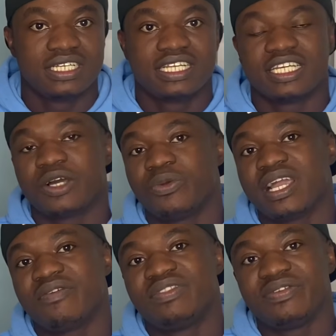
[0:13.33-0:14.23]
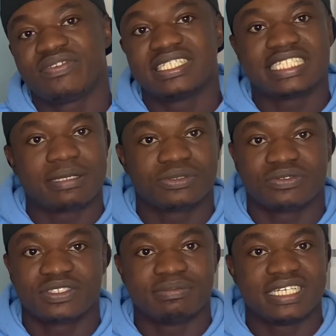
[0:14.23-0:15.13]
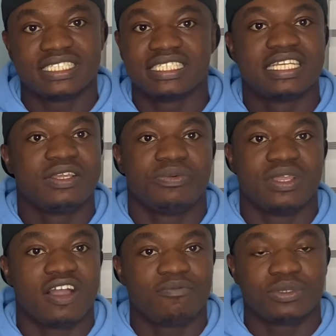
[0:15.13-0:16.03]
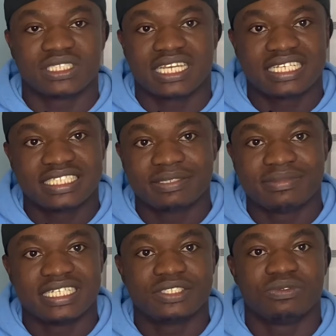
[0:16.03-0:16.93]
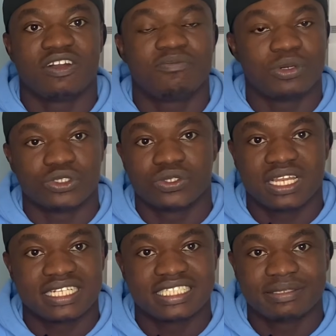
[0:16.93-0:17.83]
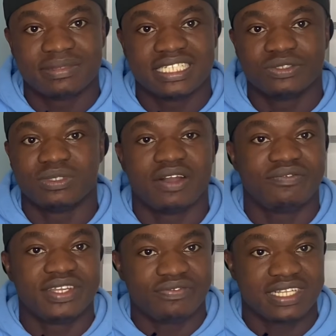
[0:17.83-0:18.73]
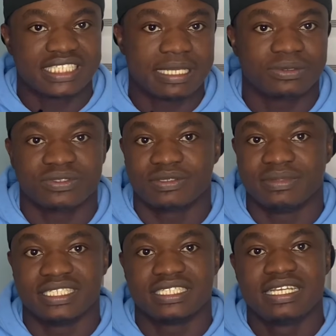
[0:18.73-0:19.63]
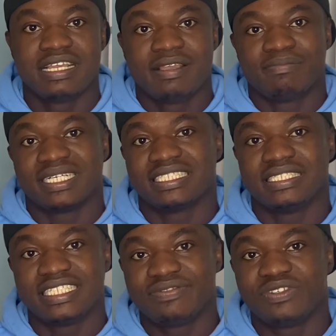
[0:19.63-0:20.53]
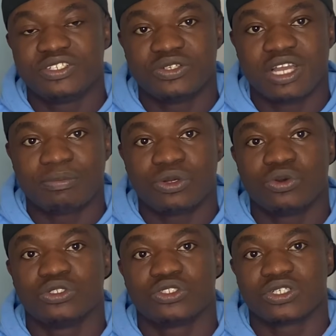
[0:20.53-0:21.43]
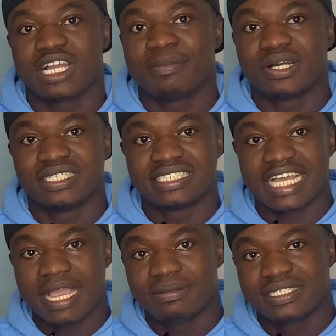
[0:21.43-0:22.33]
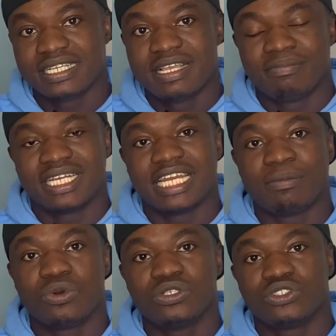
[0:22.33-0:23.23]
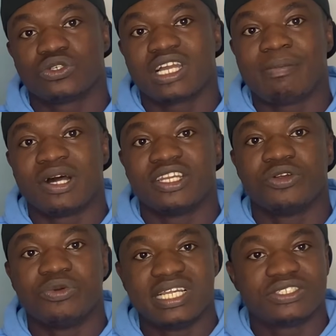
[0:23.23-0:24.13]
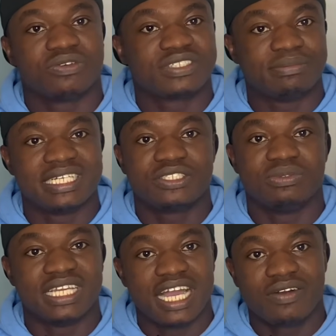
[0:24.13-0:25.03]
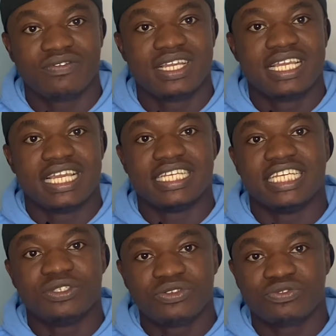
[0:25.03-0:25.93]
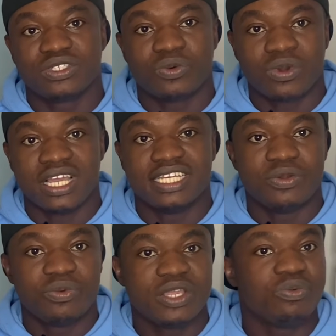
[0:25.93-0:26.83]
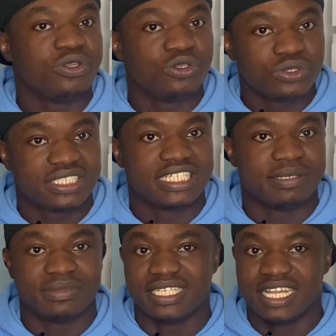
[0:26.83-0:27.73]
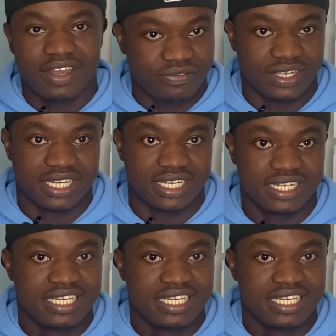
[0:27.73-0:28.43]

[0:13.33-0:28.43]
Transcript: Now we have different types of cement. We have Portland cement, we have pozzolan cement, we have different types of cement. But in this video, I'm not going to talk about the types, but then I'm going to talk about the grades of cement we have and the way we use them in Africa.